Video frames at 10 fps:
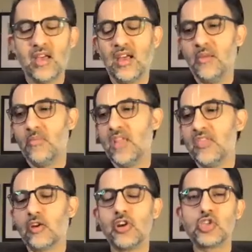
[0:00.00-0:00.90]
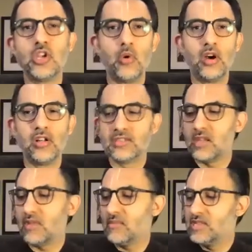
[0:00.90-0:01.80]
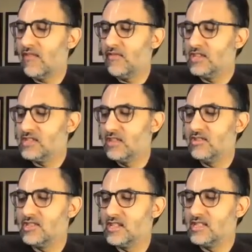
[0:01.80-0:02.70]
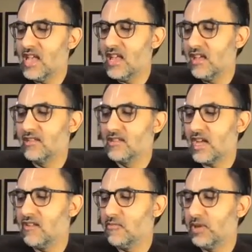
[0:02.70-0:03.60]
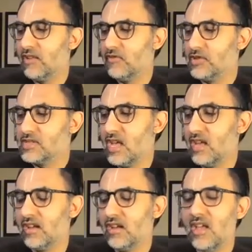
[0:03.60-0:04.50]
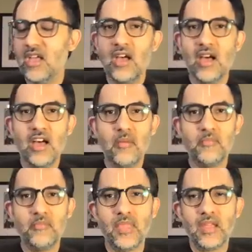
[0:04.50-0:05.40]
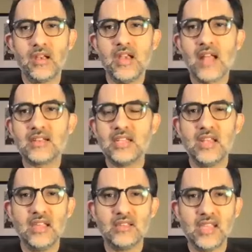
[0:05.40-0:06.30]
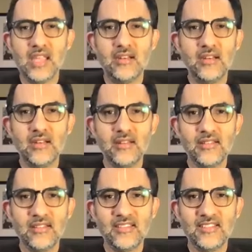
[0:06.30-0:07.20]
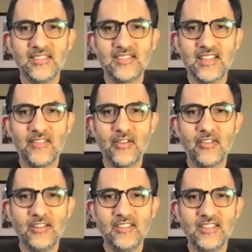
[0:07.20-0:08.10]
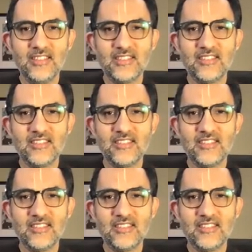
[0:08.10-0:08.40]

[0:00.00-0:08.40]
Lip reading: In the Christian world, sometimes there's this saying, this kind of playful saying, not today, Satan. Have you ever heard this?